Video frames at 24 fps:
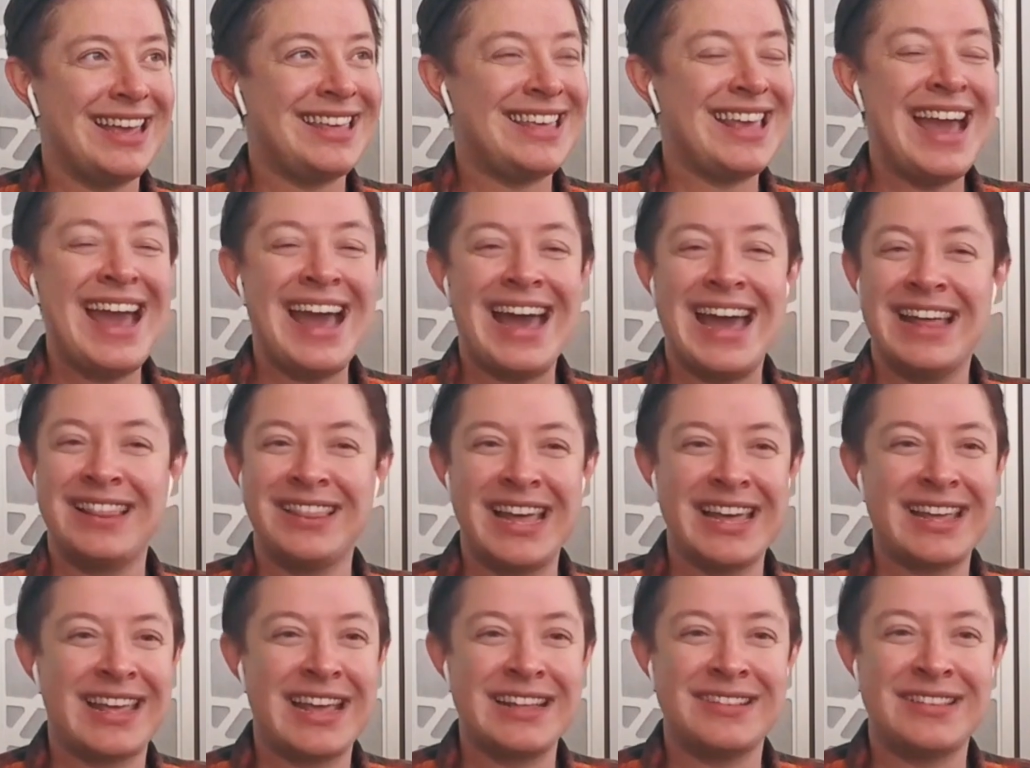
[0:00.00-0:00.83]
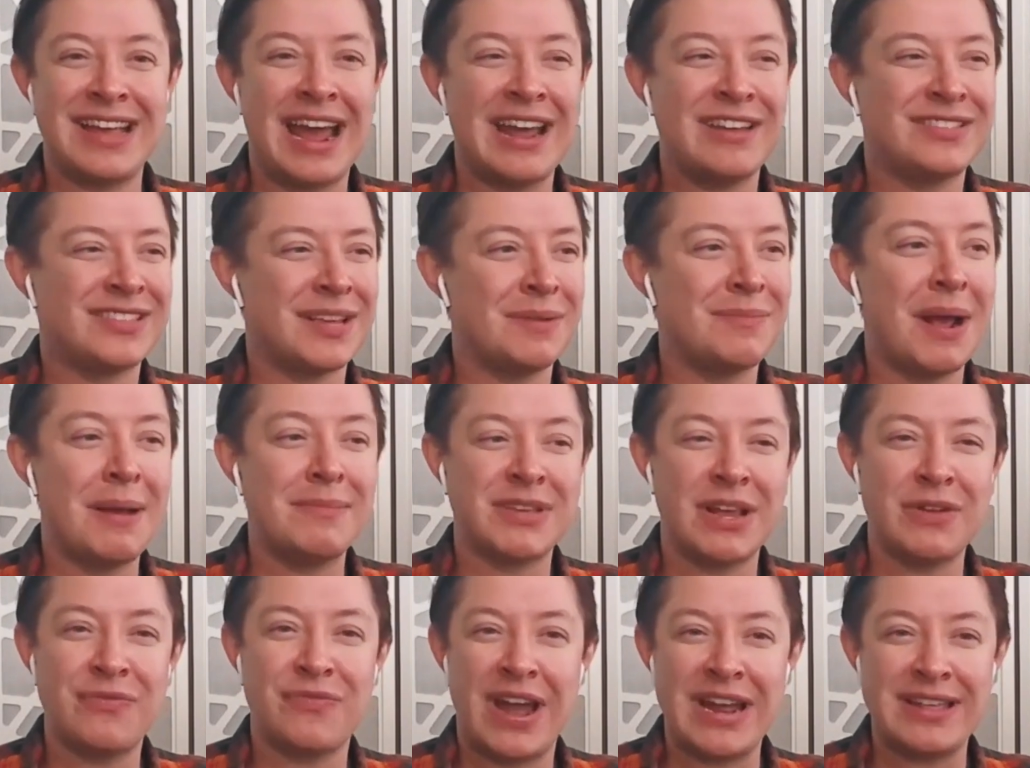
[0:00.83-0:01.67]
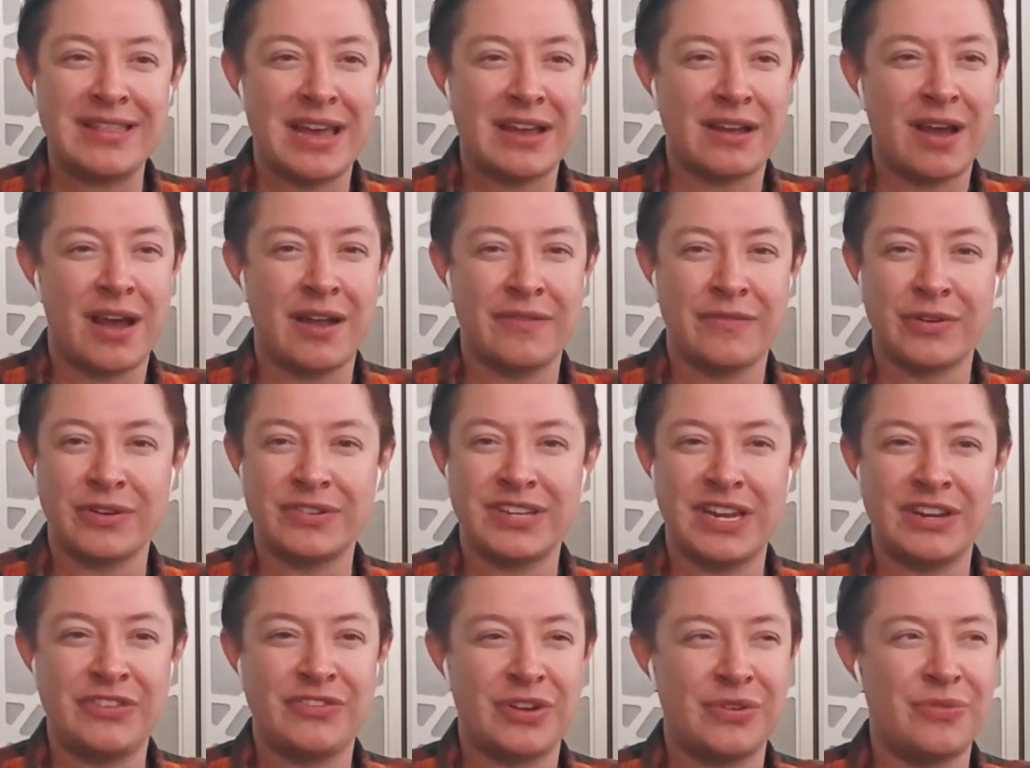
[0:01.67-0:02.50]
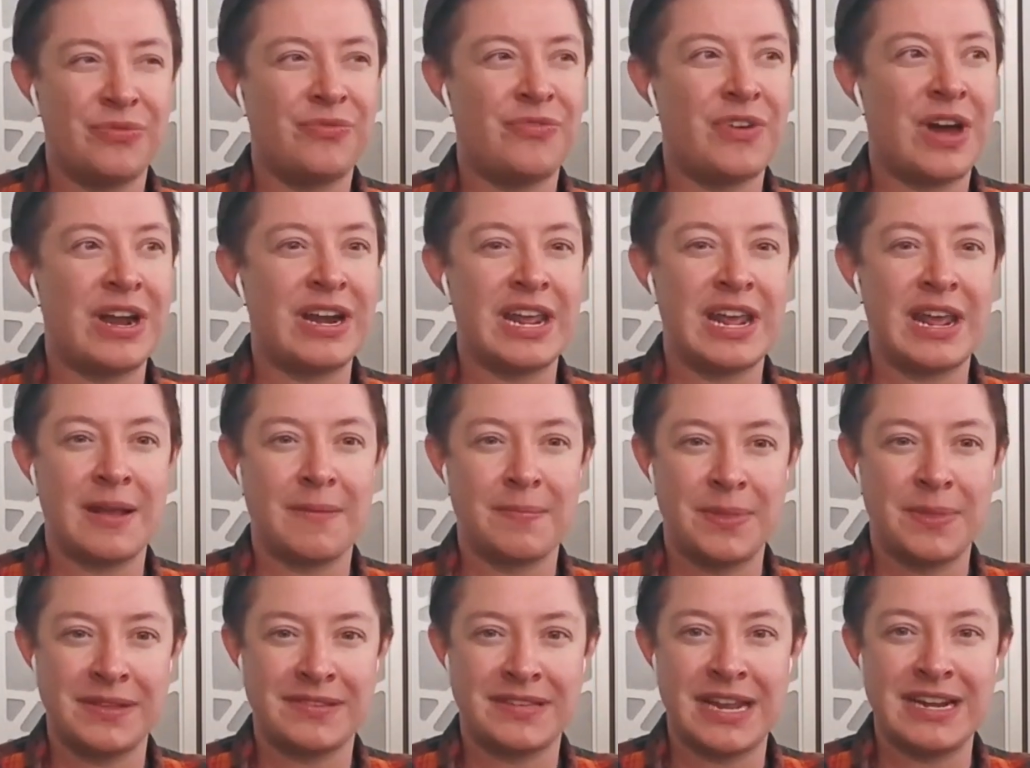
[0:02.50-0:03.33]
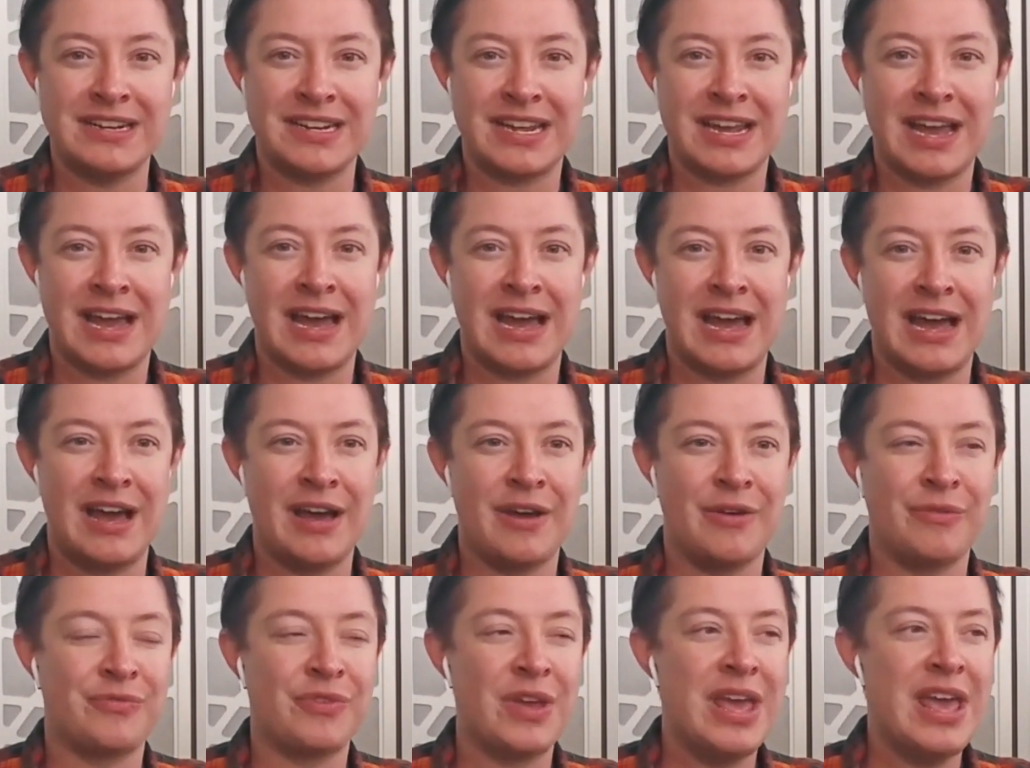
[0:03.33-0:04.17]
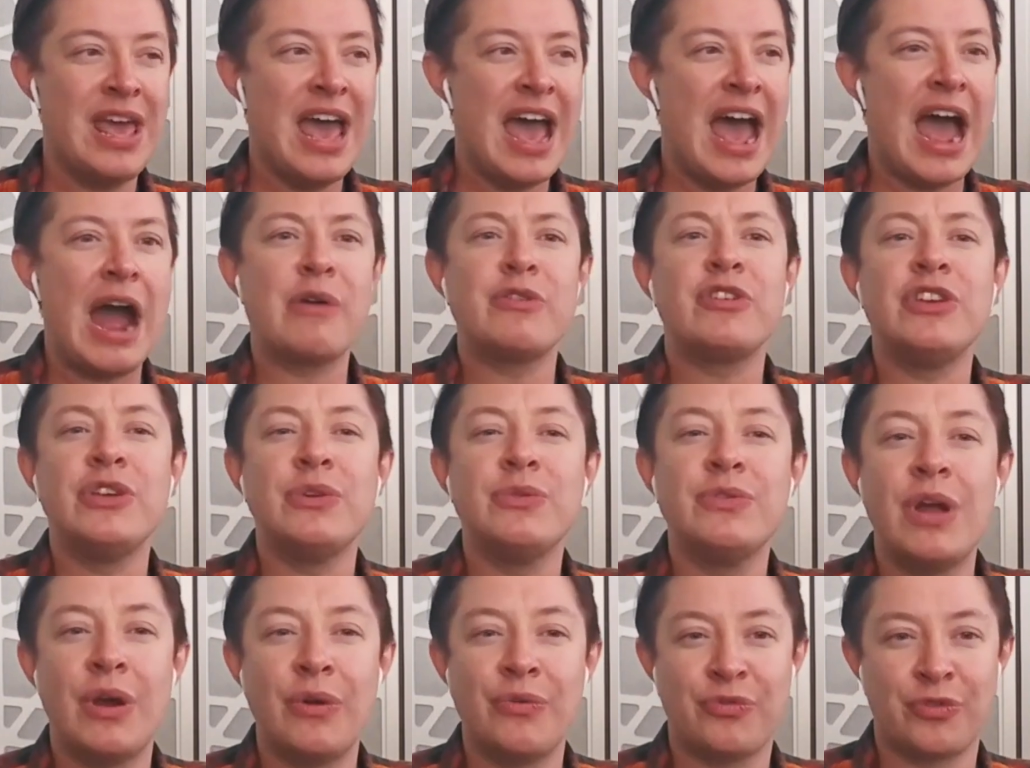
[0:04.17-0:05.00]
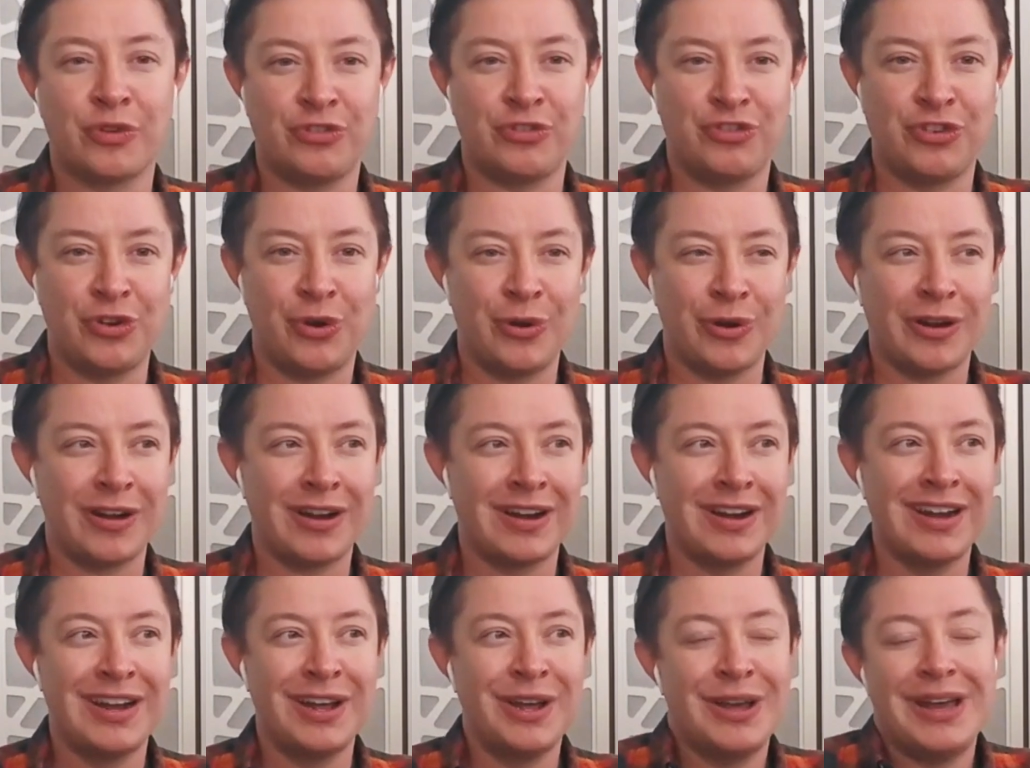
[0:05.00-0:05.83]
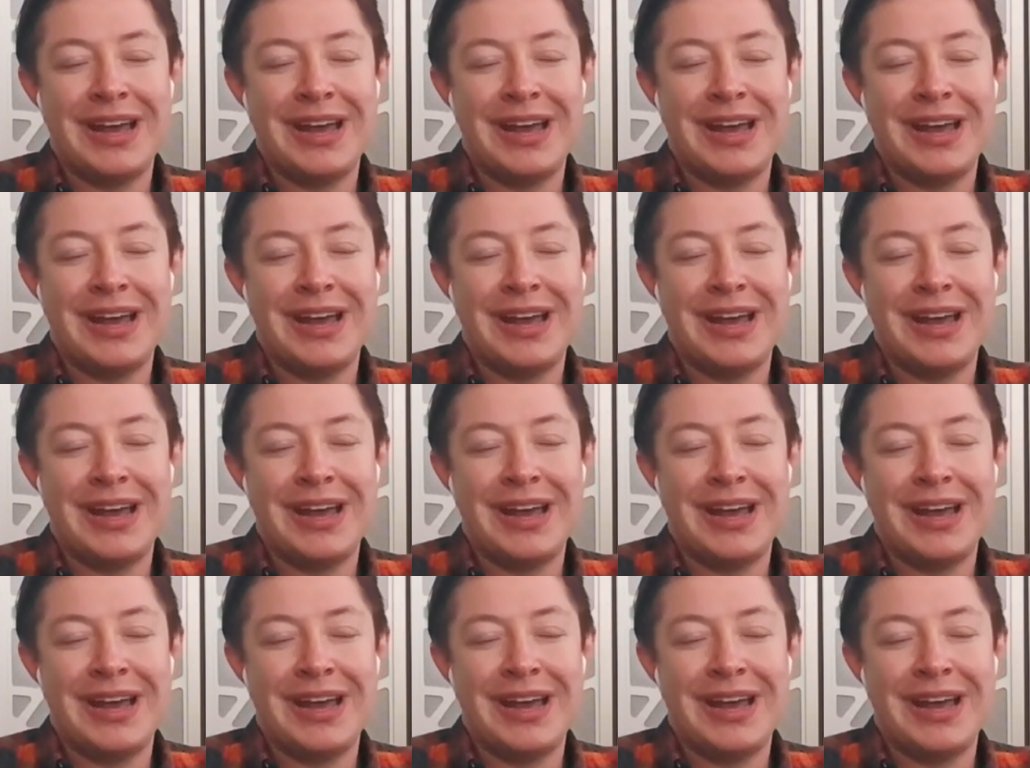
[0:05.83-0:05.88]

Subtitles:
yeah, like I sometimes I find that conversation funny. This idea of how do you know for sure?